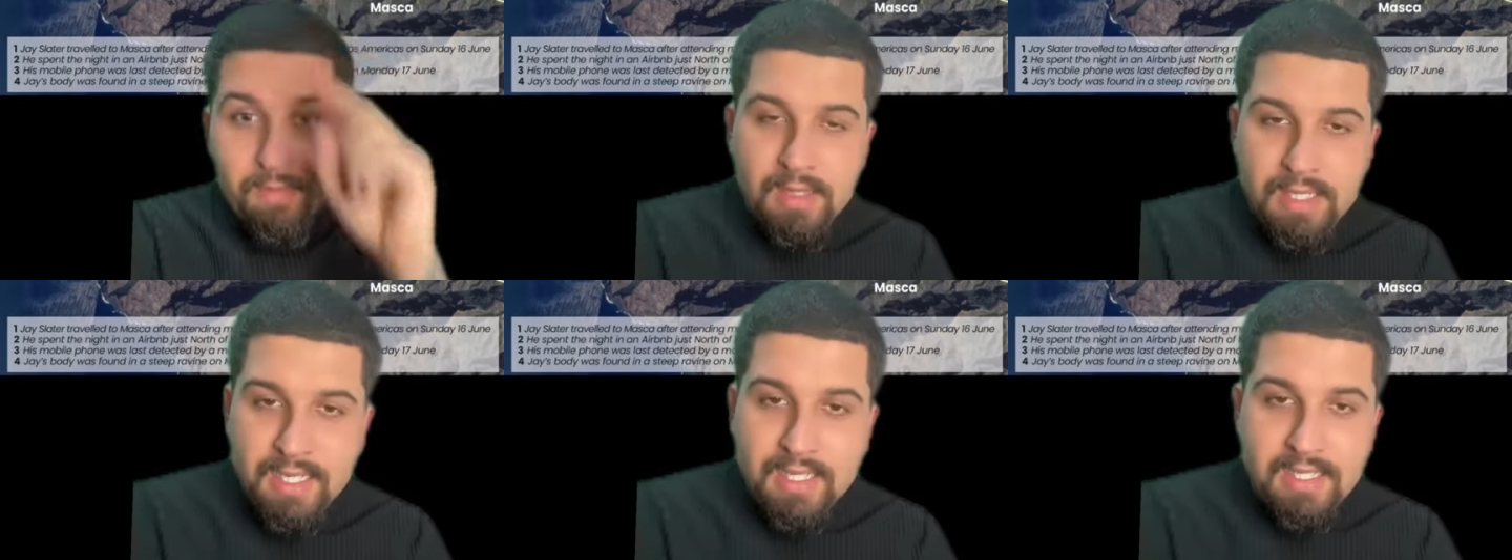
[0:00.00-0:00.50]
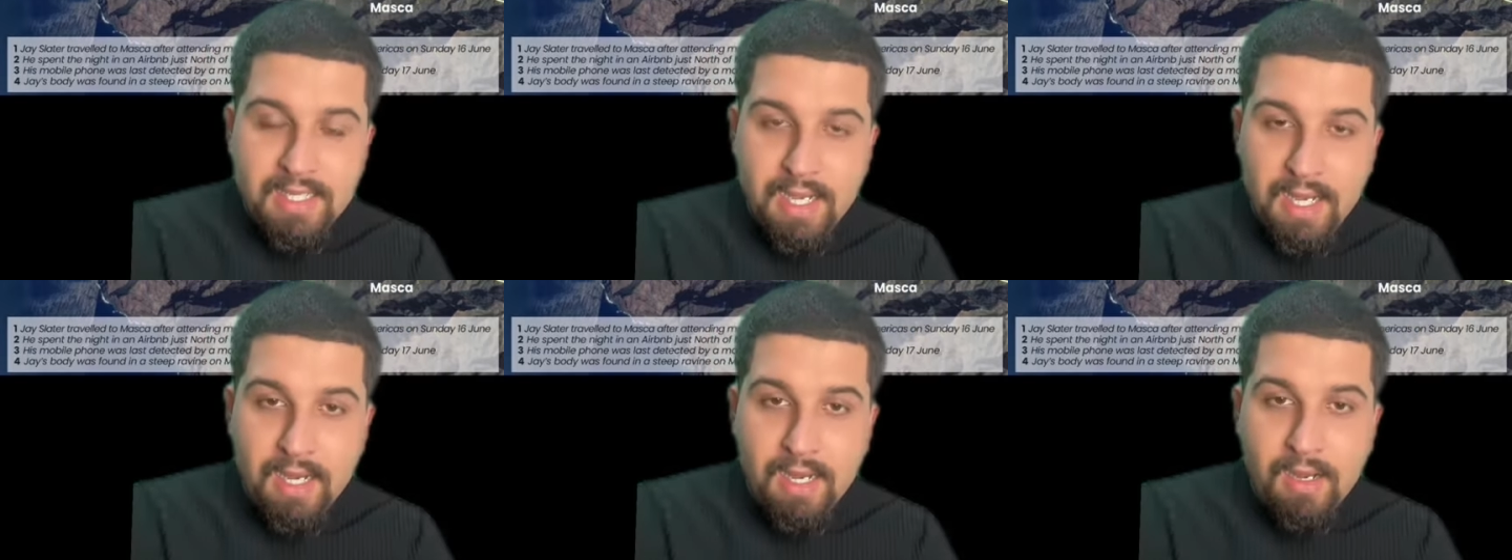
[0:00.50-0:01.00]

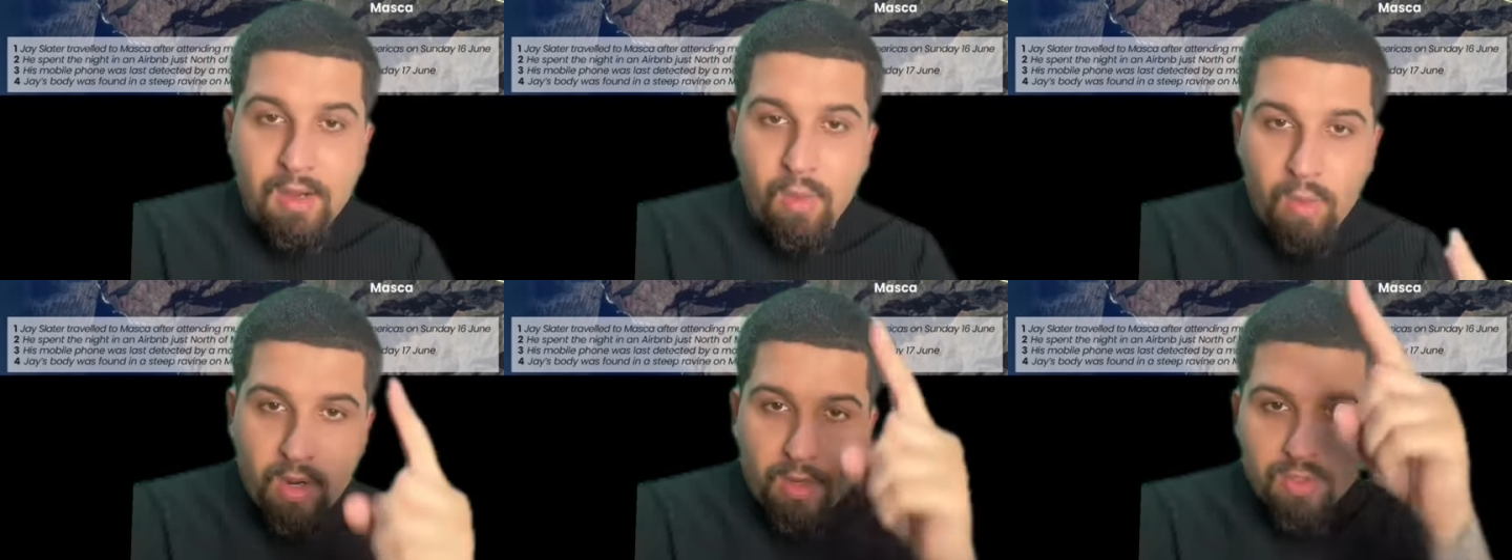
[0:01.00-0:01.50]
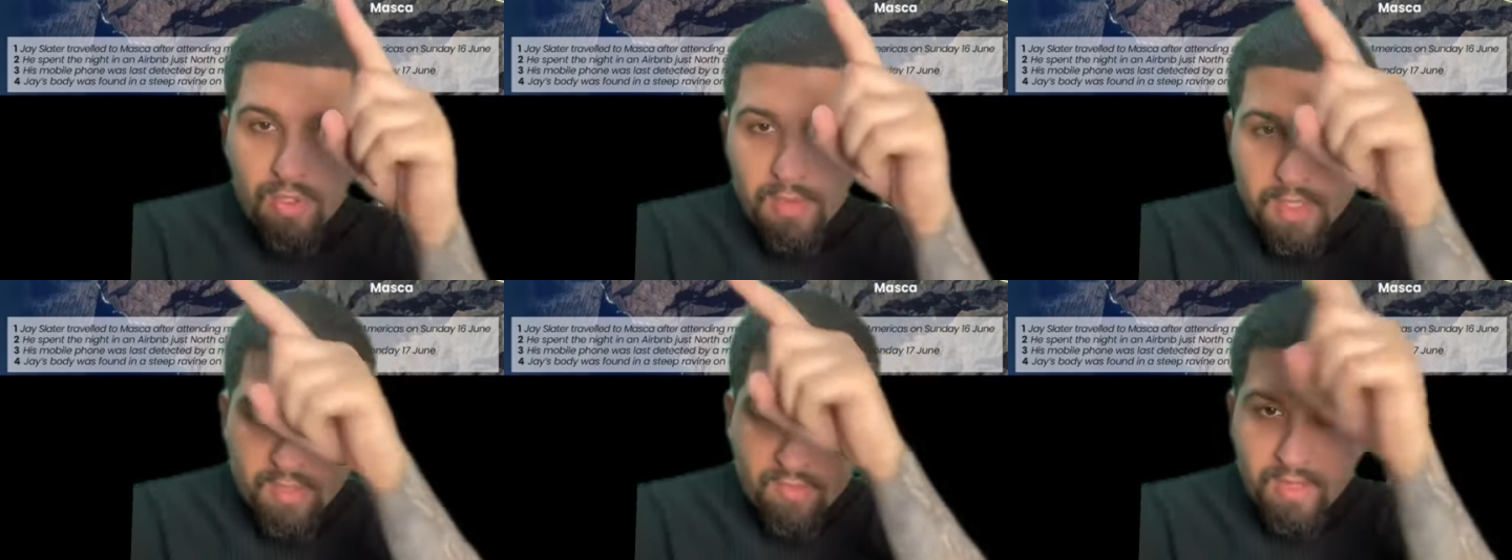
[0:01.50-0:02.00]
DTR walked up
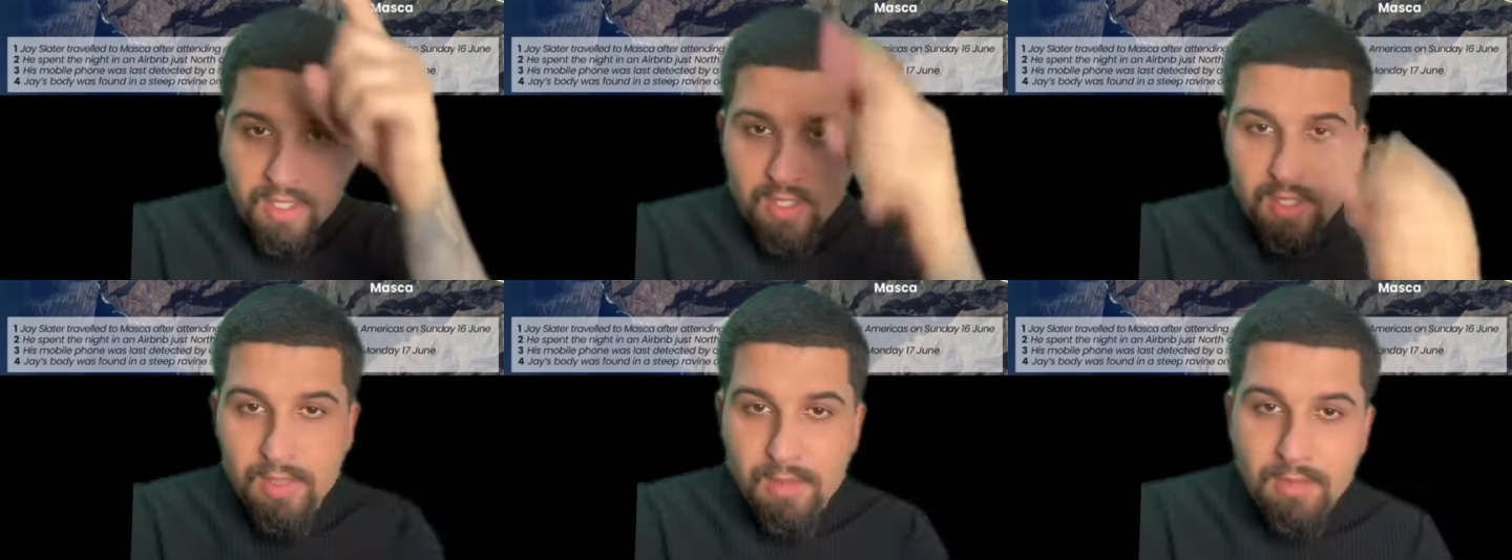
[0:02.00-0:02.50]
this ridge,